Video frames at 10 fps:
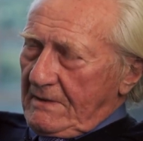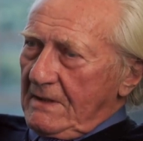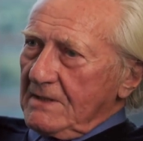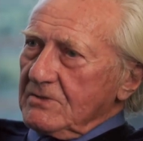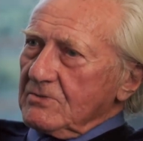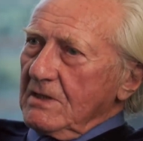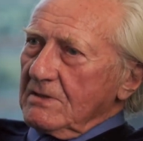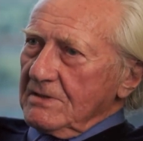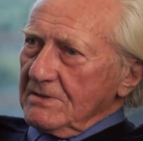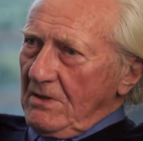unless you
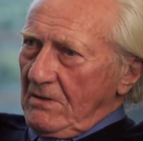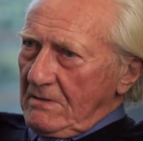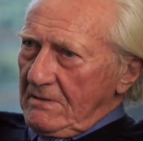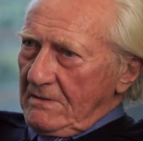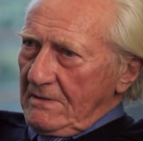change the song,